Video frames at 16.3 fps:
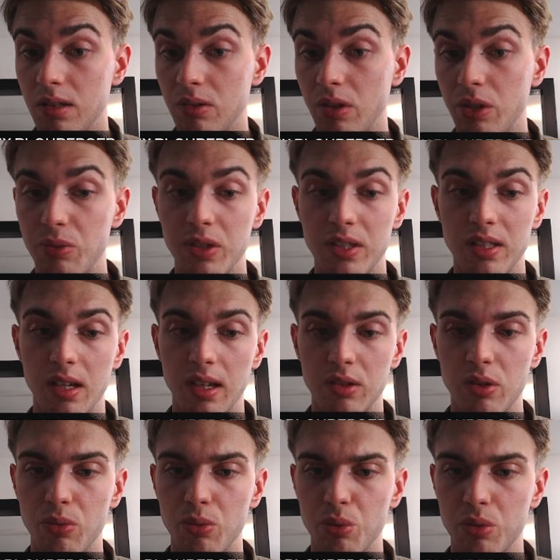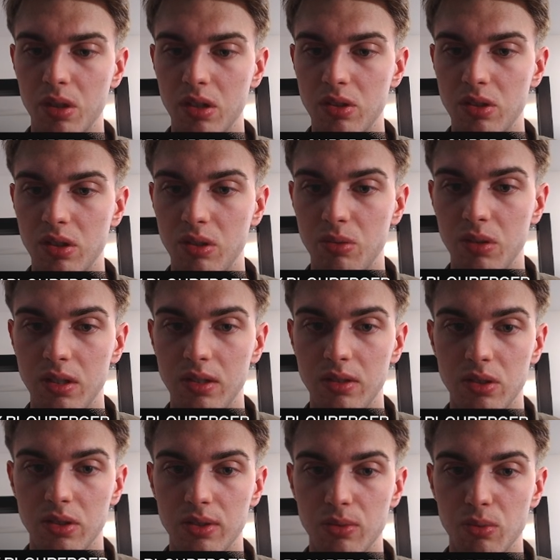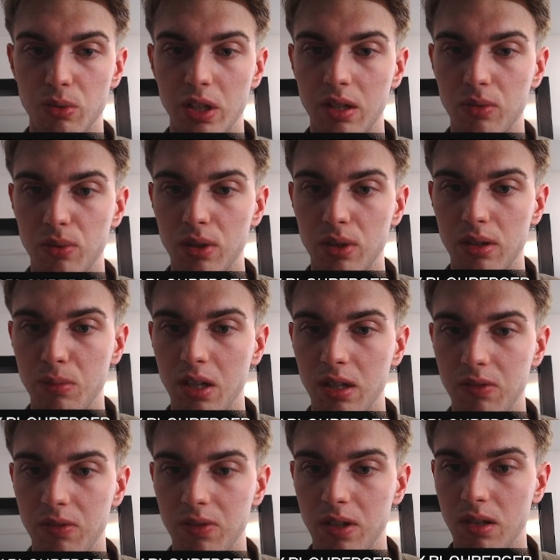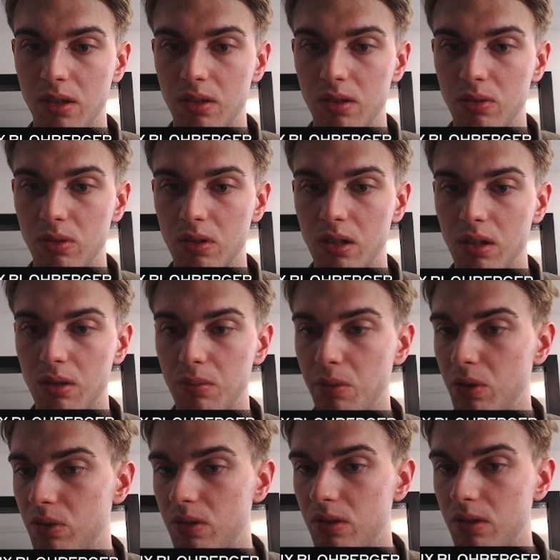risky. Actually, rook takes g3 is just winning. What am I even talking about?